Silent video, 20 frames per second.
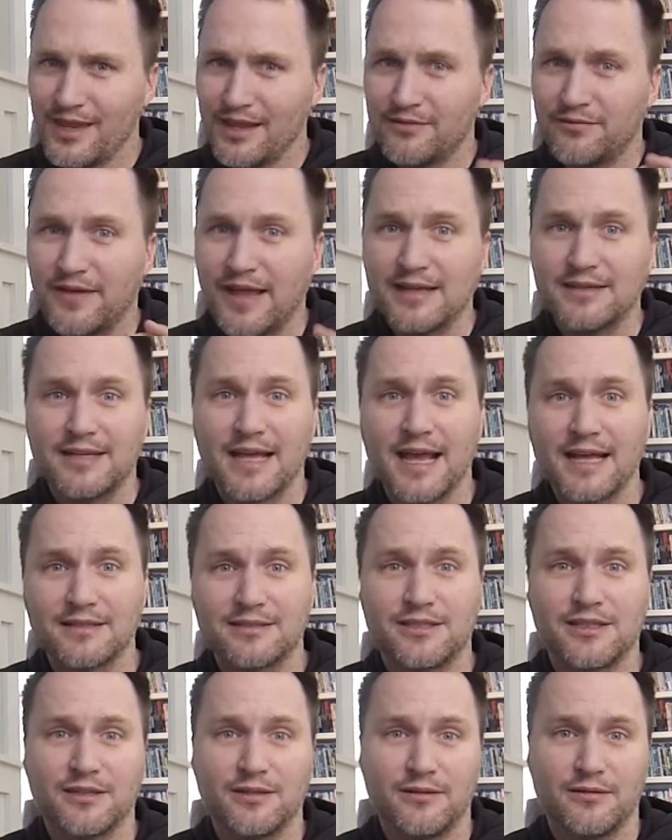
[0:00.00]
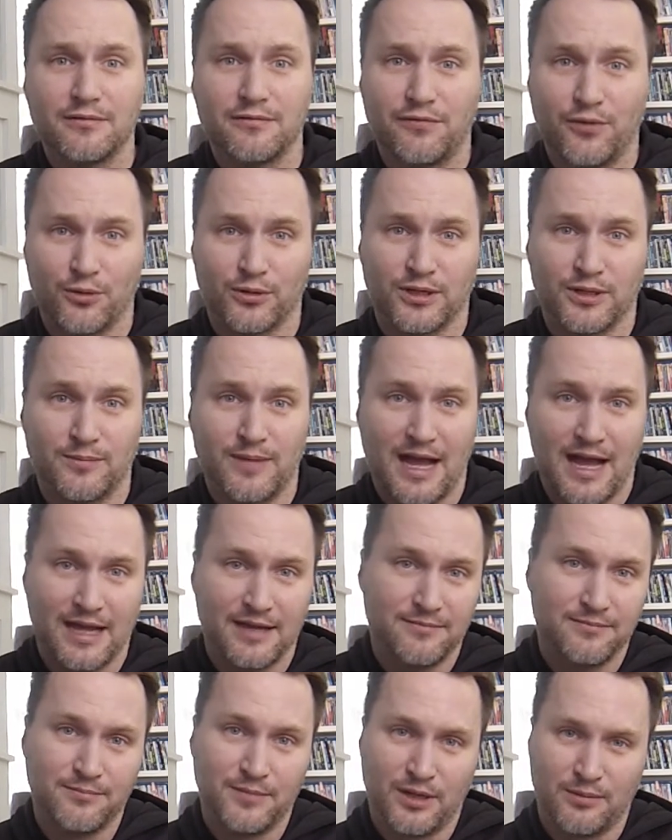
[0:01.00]
Fantastic forum.
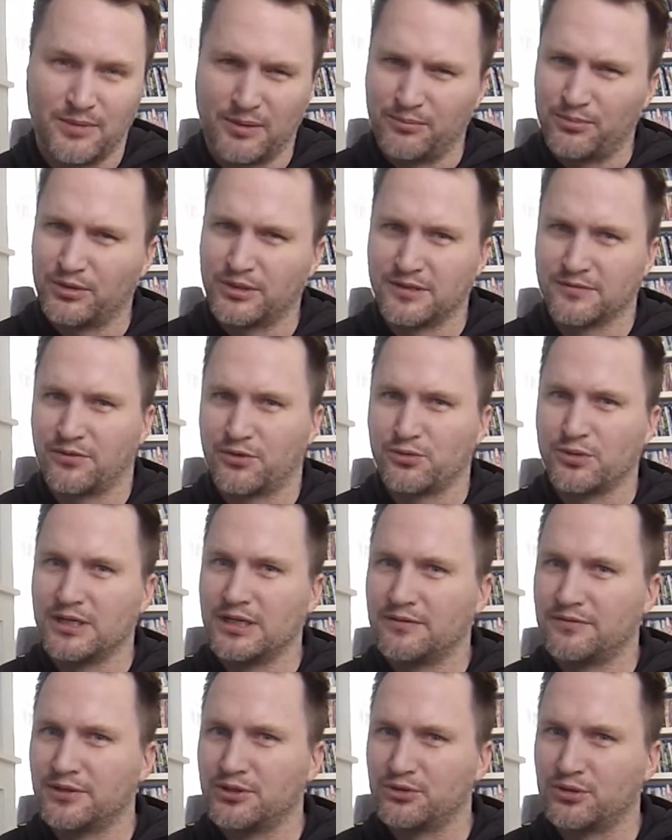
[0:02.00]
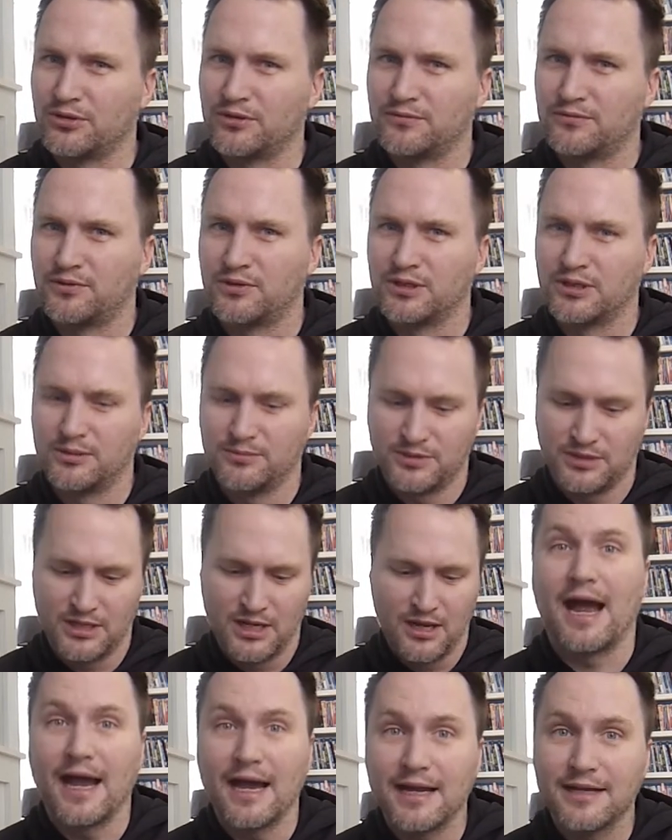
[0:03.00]
I'm a member of 3 different drone forums.
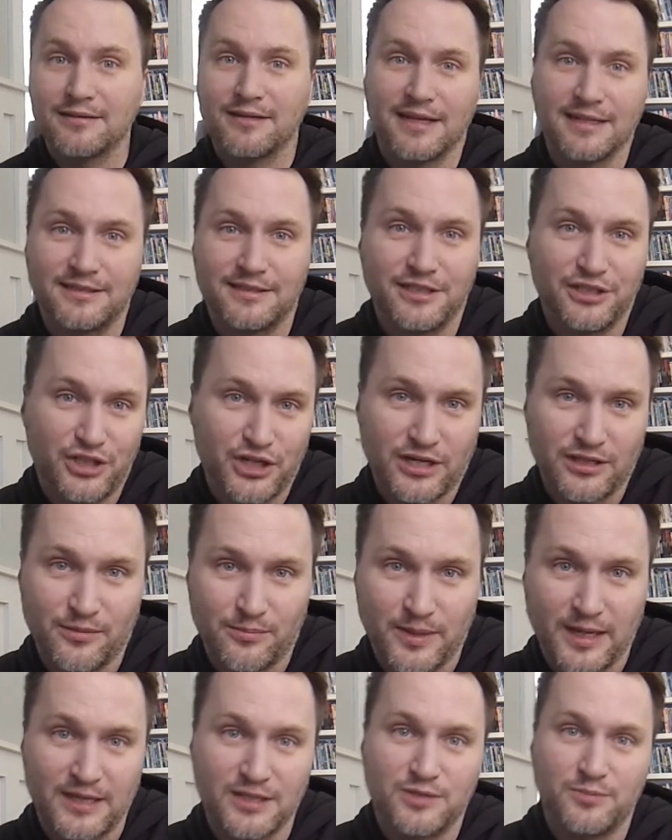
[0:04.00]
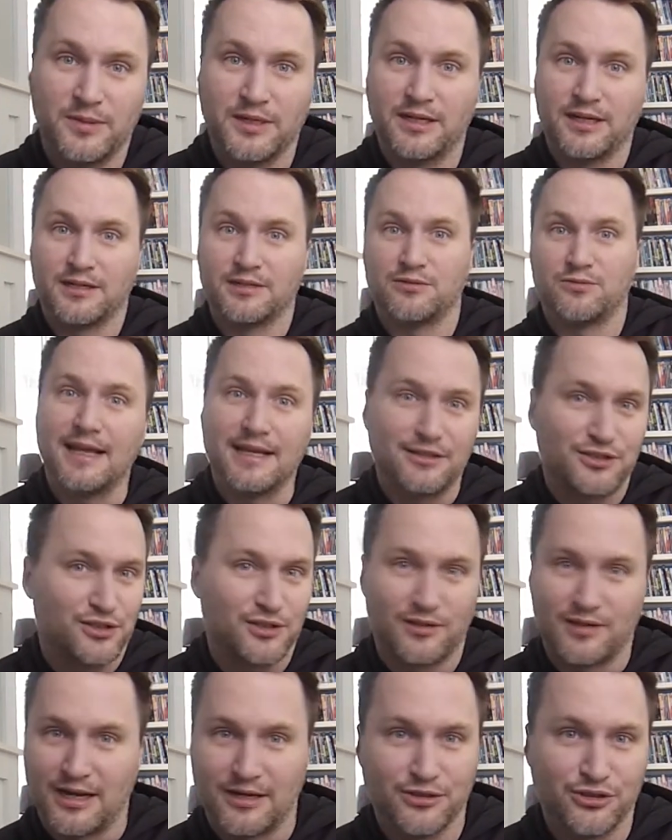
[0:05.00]
I like DJI the best because it's
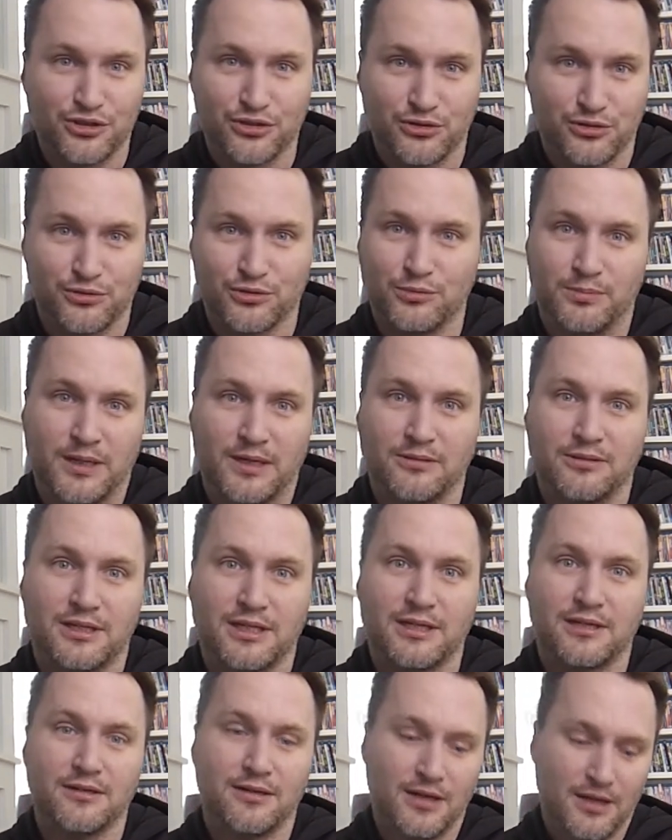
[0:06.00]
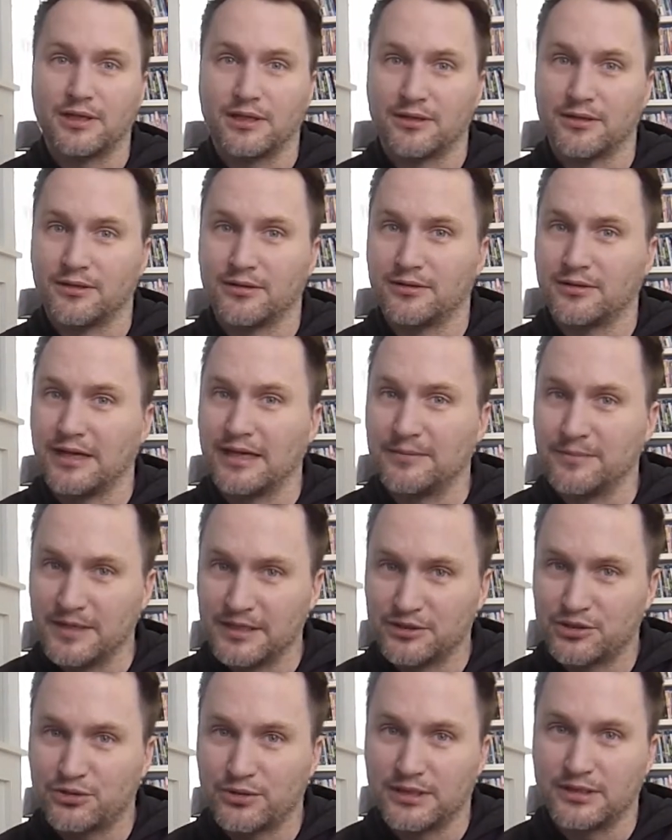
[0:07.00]
the largest group out there. Their
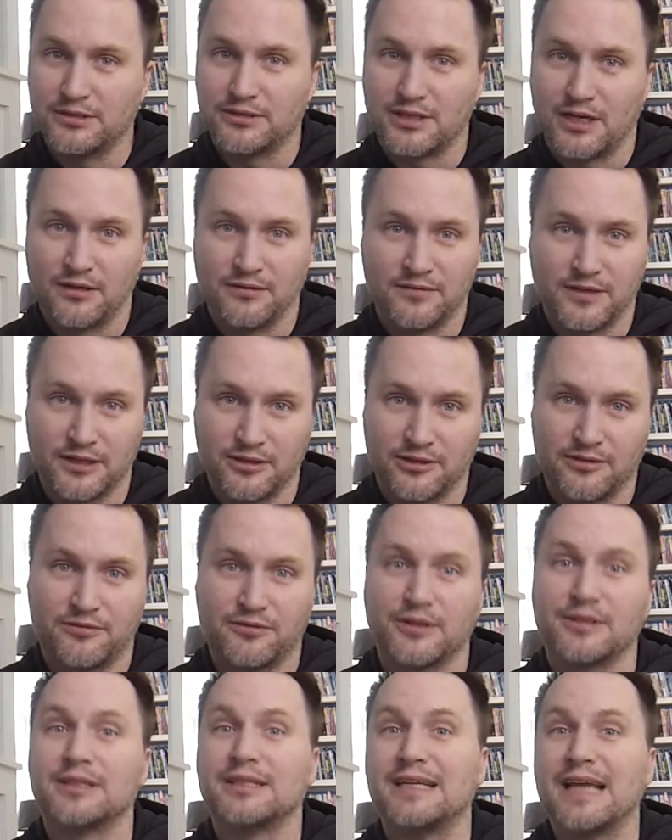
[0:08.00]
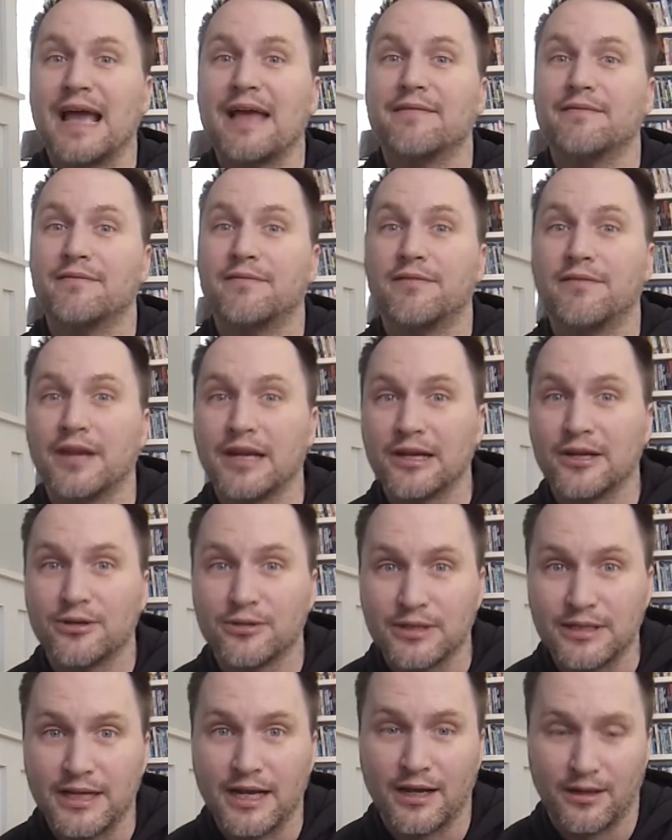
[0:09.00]
administrators are very friendly and
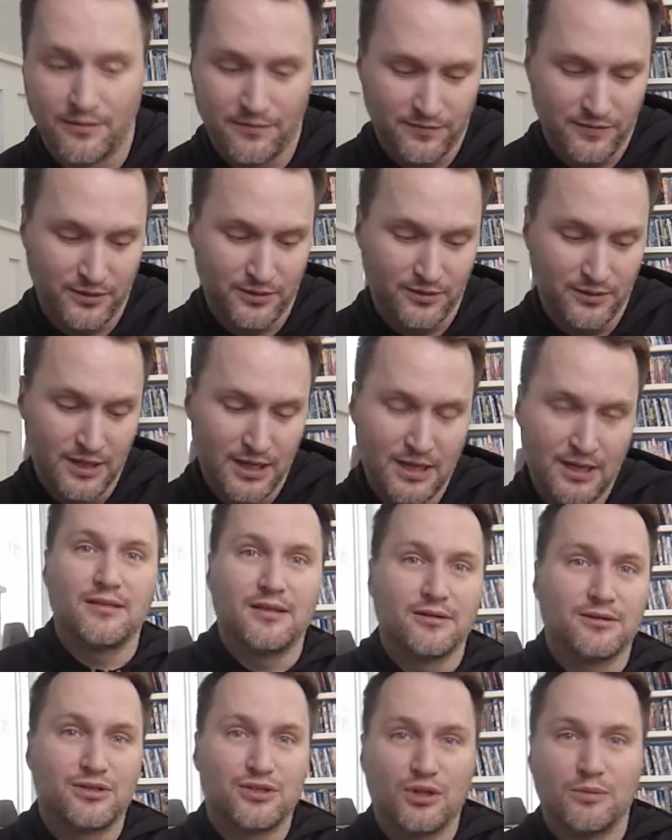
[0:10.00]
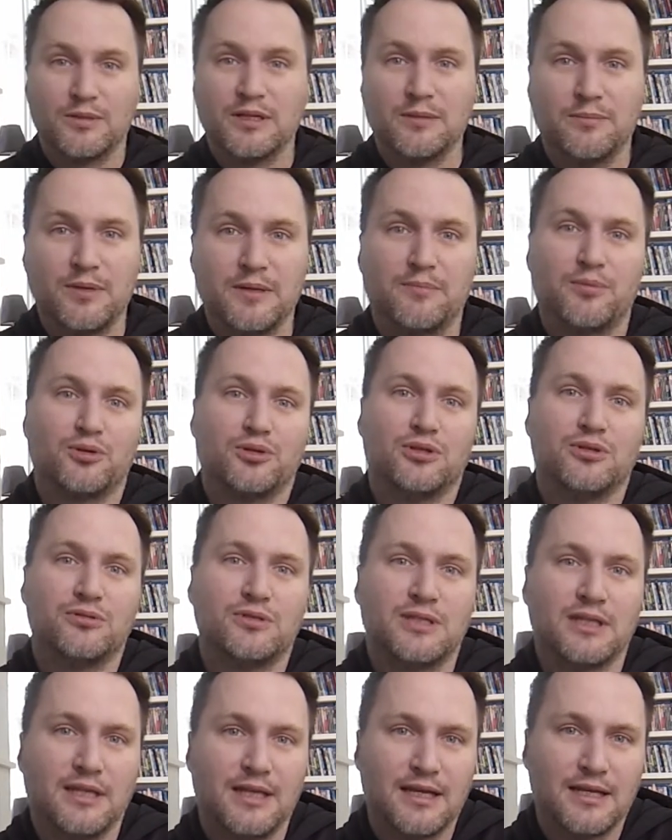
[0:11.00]
very helpful. There's so many people
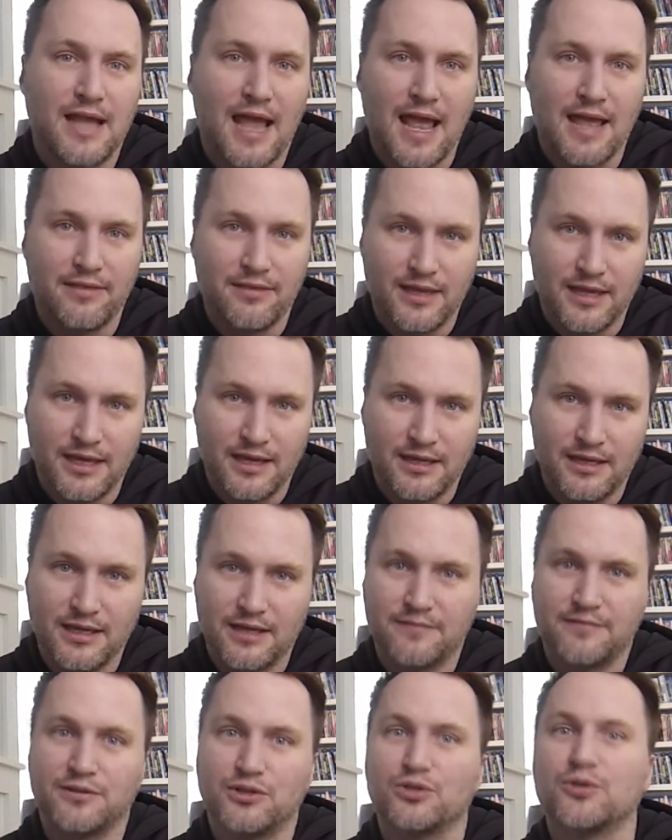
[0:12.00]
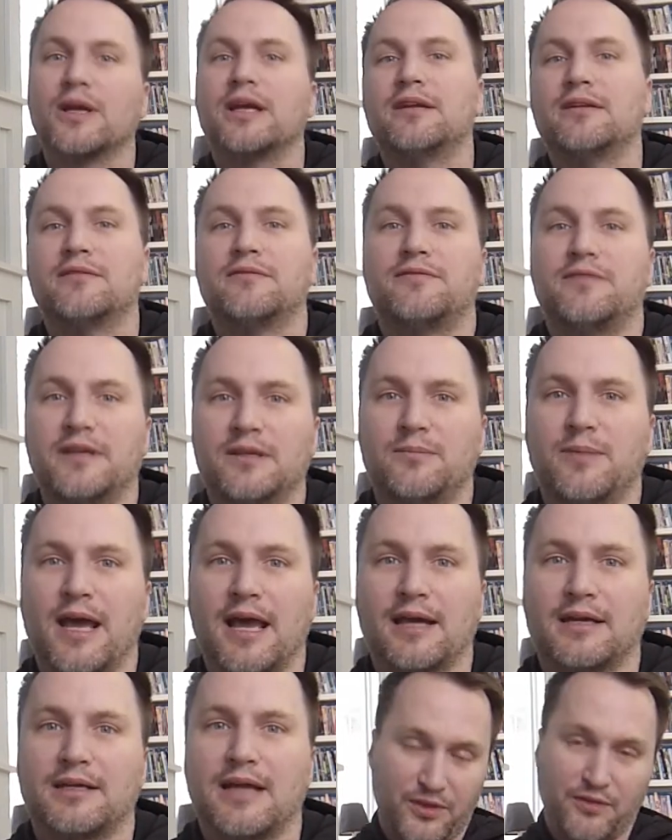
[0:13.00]
using it and they give great
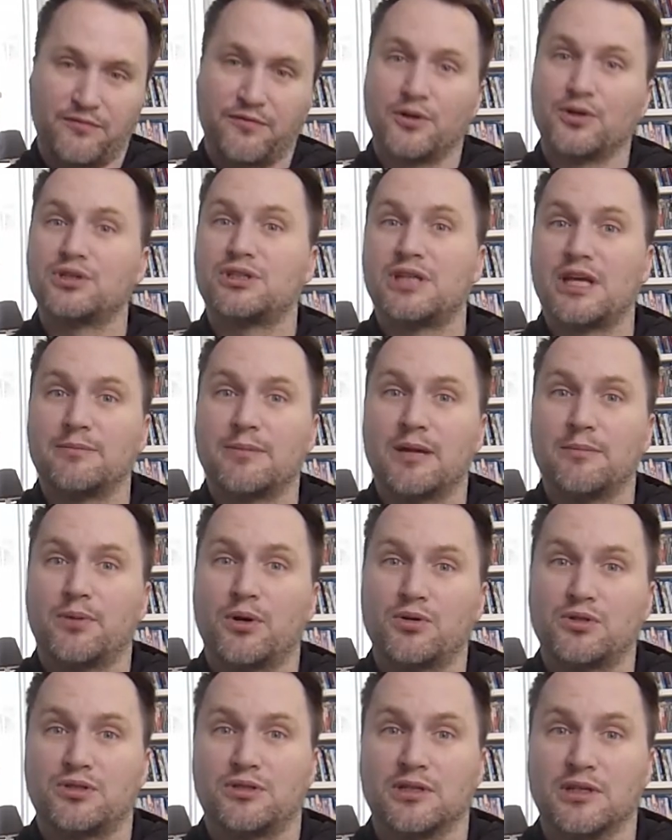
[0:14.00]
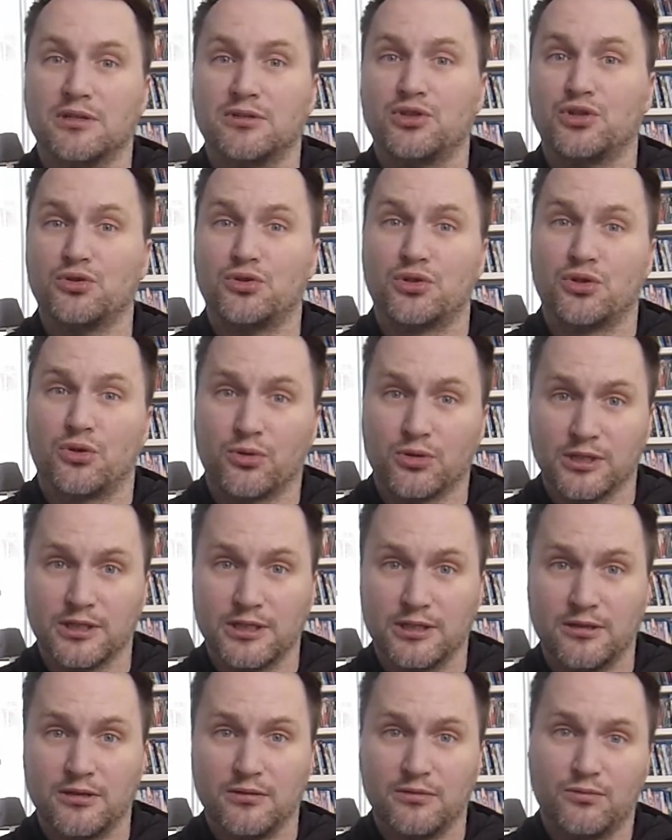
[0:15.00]
feedback. The first time I posted a
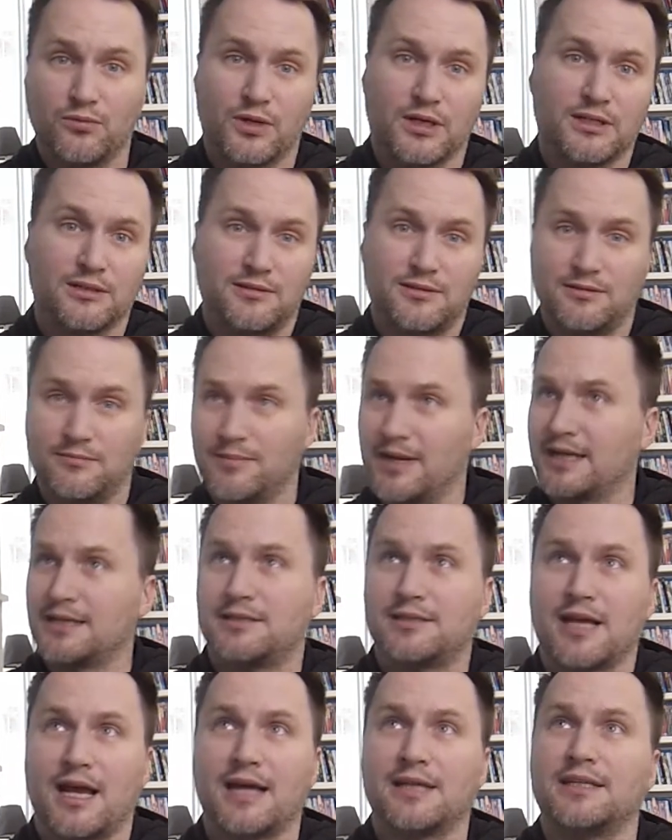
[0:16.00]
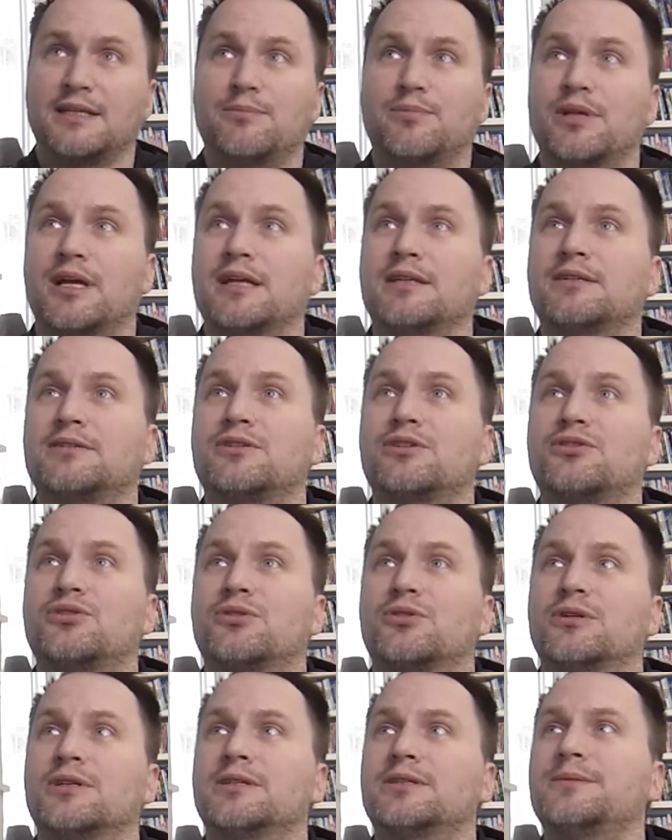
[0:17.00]
tutorial was my Tiny Planet
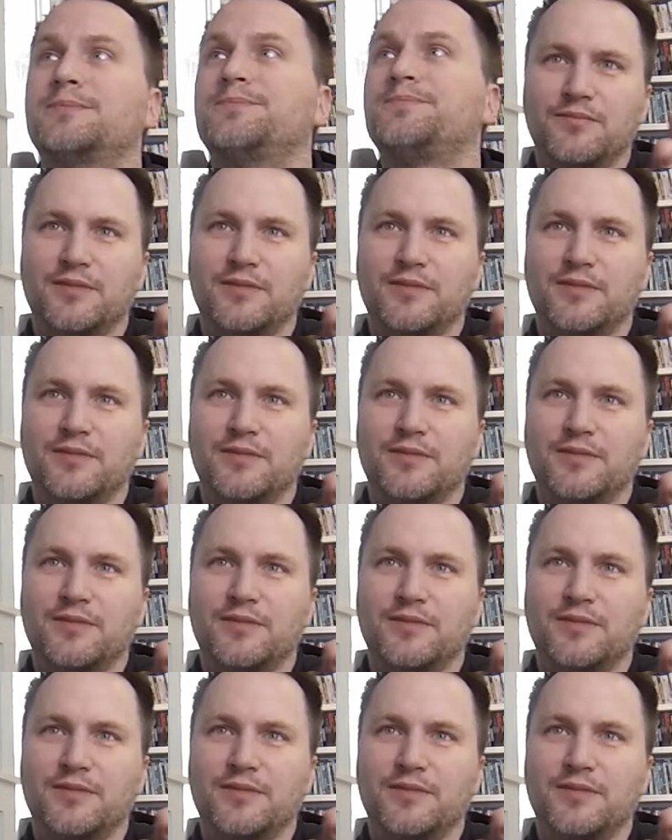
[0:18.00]
tutorial.